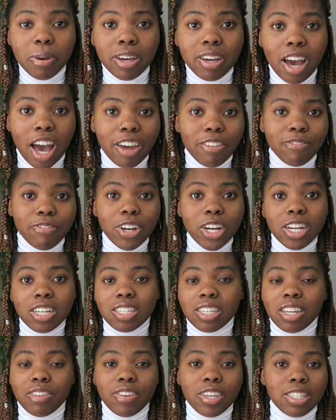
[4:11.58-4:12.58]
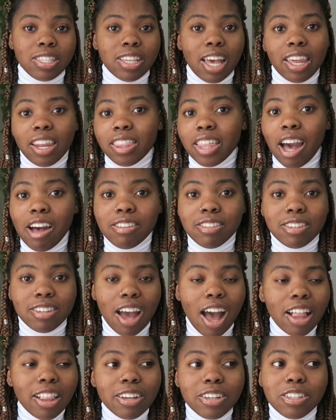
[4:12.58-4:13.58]
God first. And if He said
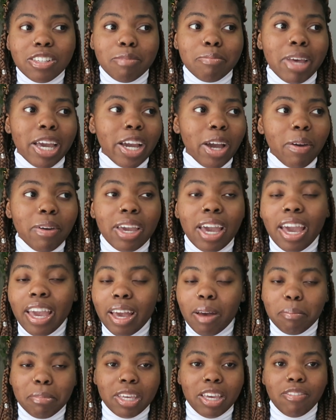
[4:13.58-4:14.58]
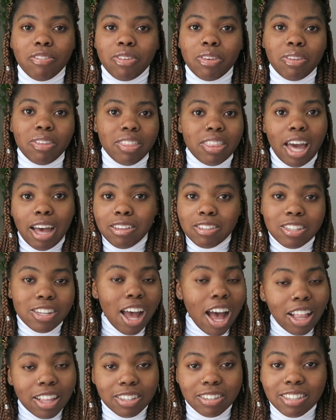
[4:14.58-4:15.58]
$1,000, I'm like, okay, I'm gonna give you
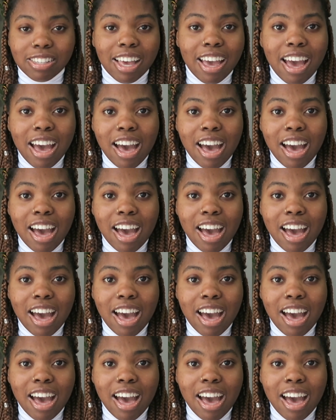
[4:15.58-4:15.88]
$1,000